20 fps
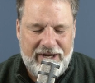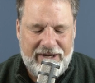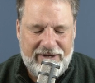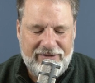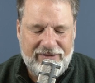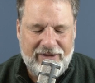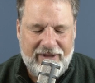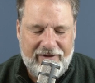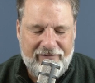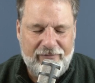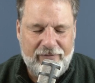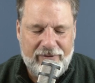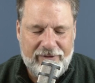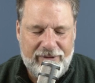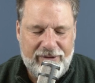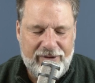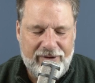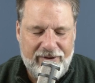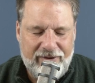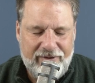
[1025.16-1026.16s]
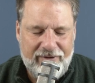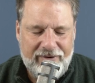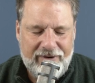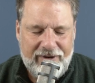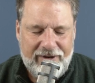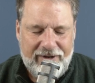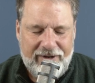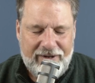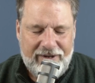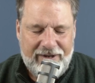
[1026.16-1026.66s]
in love with you,
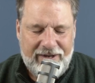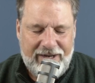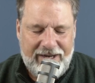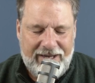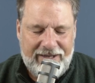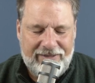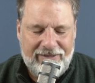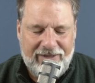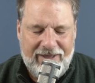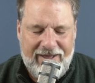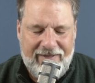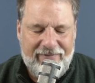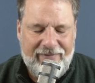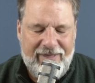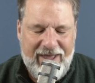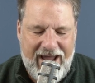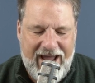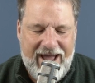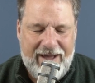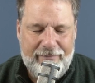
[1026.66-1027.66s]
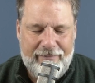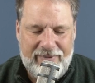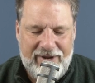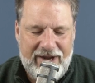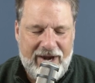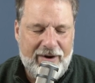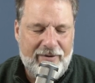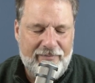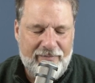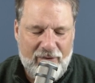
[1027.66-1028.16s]
and let that
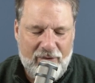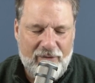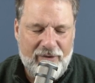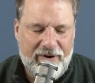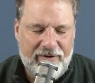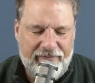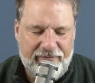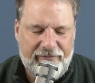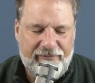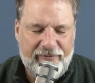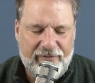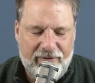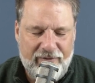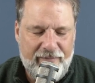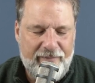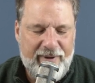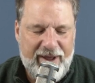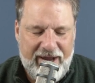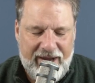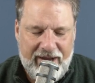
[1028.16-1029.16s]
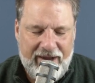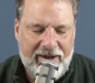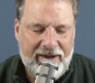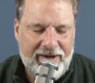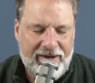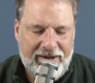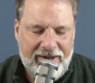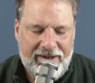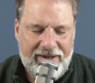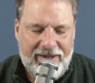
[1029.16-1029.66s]
be our motive for obeying.
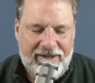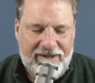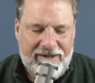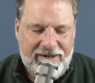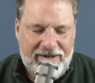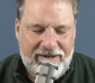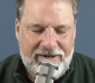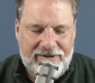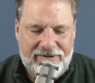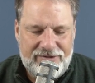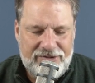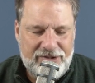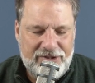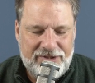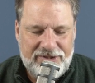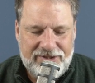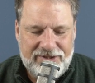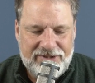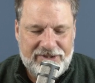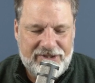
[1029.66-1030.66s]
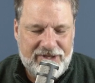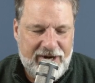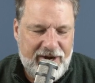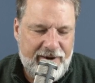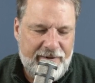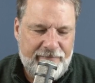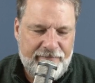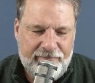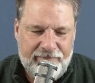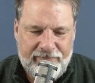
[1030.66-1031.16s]
In Jesus'
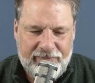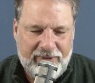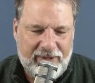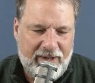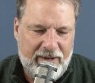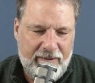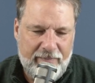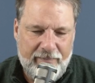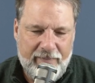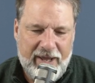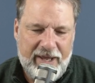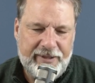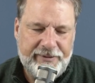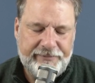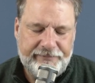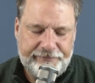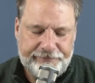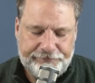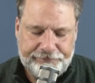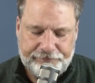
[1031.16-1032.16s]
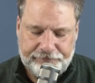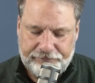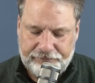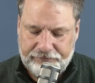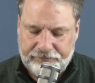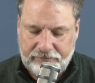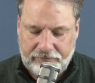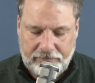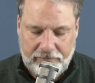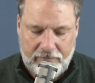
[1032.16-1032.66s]
name, amen.
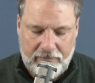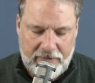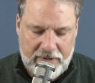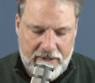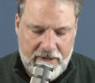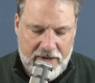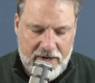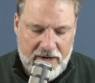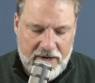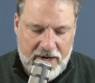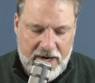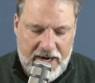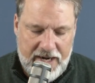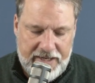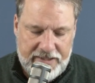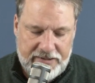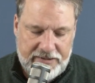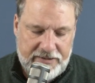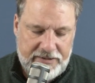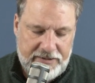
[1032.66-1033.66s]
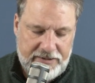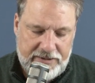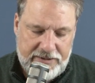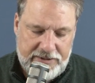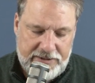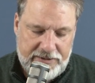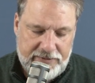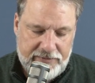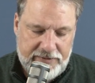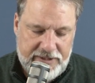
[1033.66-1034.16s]
All right,
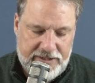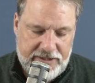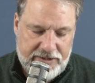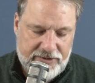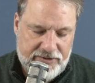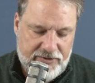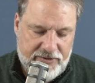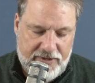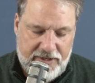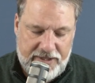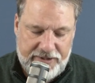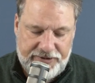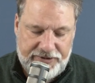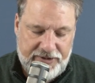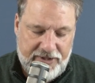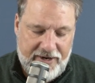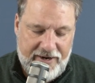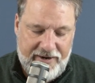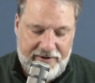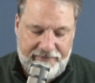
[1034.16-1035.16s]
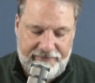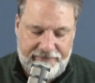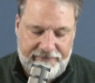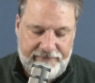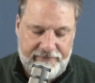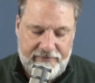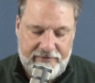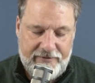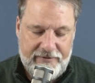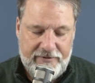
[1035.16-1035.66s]
we can cross
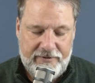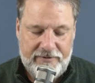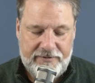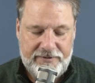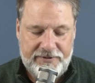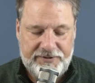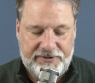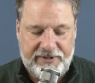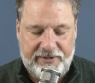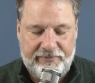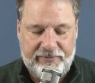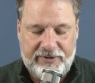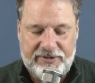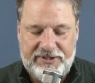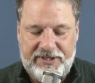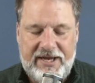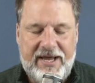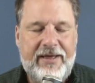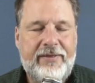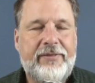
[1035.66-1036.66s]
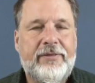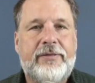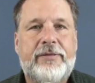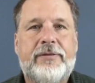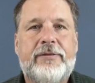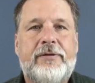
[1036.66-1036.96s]
off December 10th